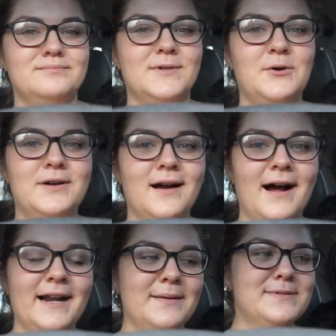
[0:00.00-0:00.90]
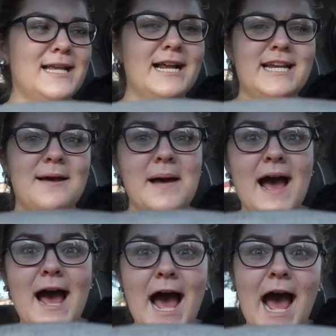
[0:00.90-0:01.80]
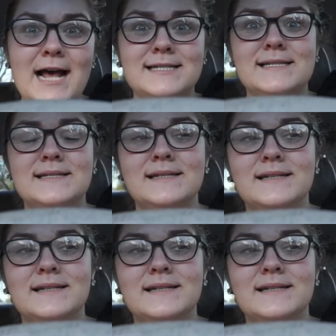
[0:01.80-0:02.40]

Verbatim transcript: Oh God, I'm such a mess!